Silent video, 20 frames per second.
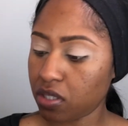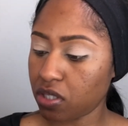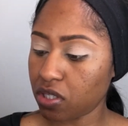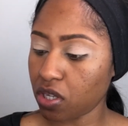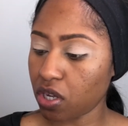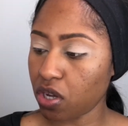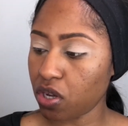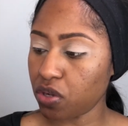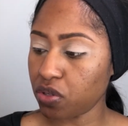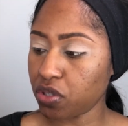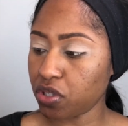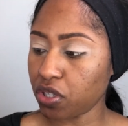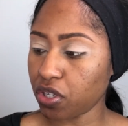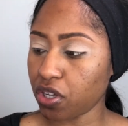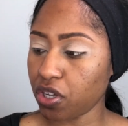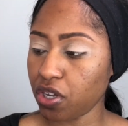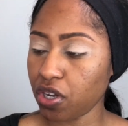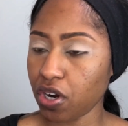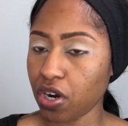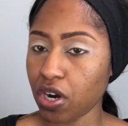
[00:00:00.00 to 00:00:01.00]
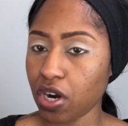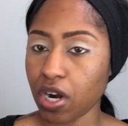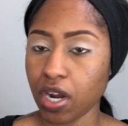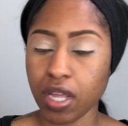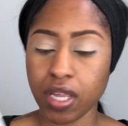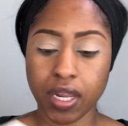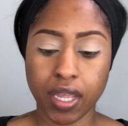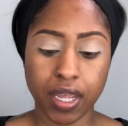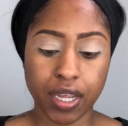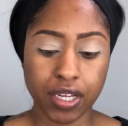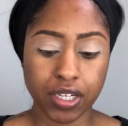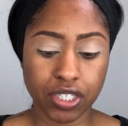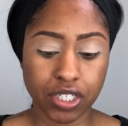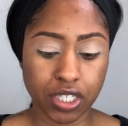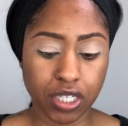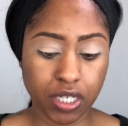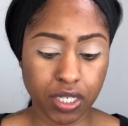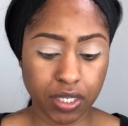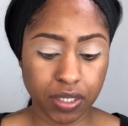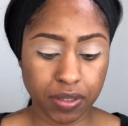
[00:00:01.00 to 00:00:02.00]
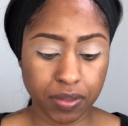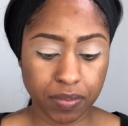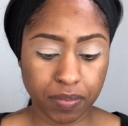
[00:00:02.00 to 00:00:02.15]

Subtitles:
So Secure and Agent.